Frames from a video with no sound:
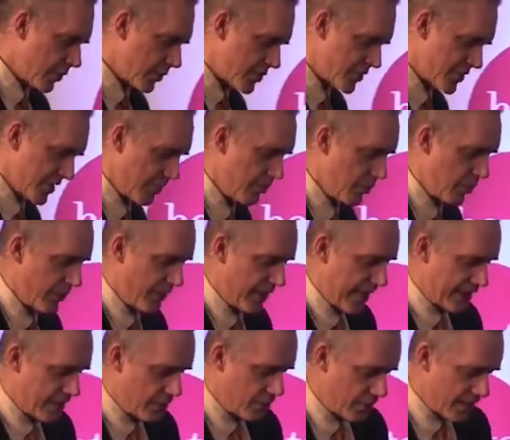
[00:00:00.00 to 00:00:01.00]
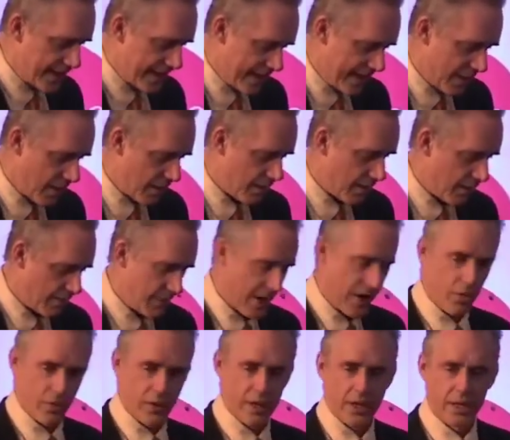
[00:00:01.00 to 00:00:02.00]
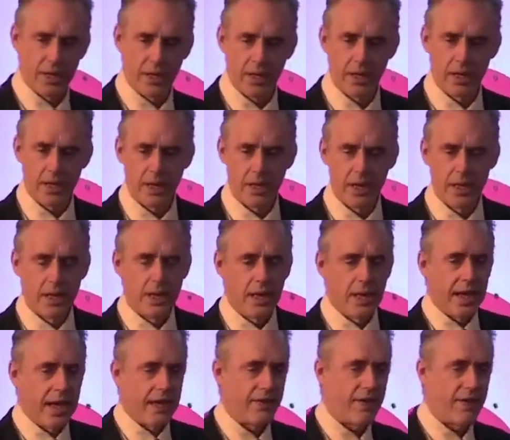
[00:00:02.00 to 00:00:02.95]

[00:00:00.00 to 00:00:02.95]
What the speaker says: someone that you care about. And